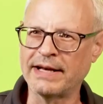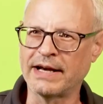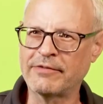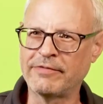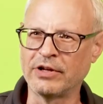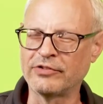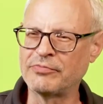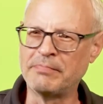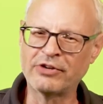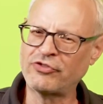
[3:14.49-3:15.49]
magnetic
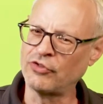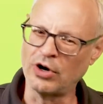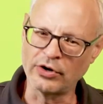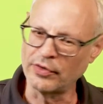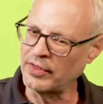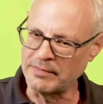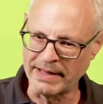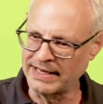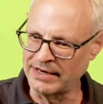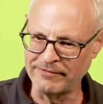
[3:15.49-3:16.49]
fields, much stronger than the
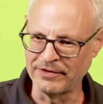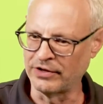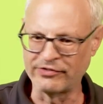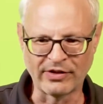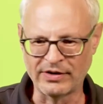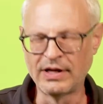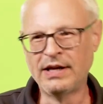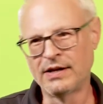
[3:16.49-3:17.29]
magnetic fields that,